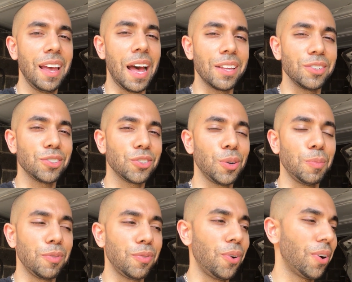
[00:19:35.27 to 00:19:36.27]
as you saw
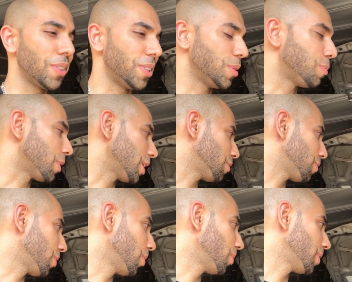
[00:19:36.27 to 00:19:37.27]
before, this brake
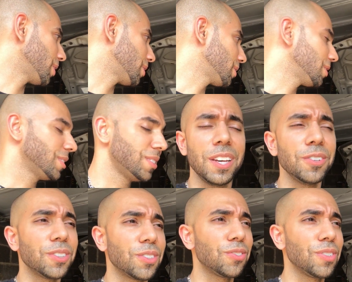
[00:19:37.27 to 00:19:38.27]
fluid, it
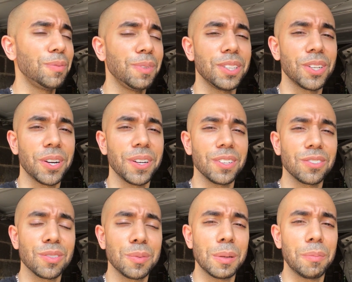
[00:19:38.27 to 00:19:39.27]
was extremely dirty,
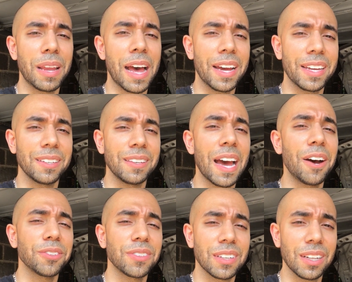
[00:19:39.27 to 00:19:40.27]
extremely black, and
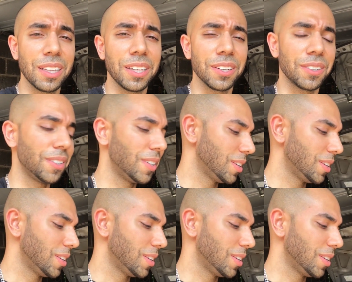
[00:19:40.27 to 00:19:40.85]
now it's clear.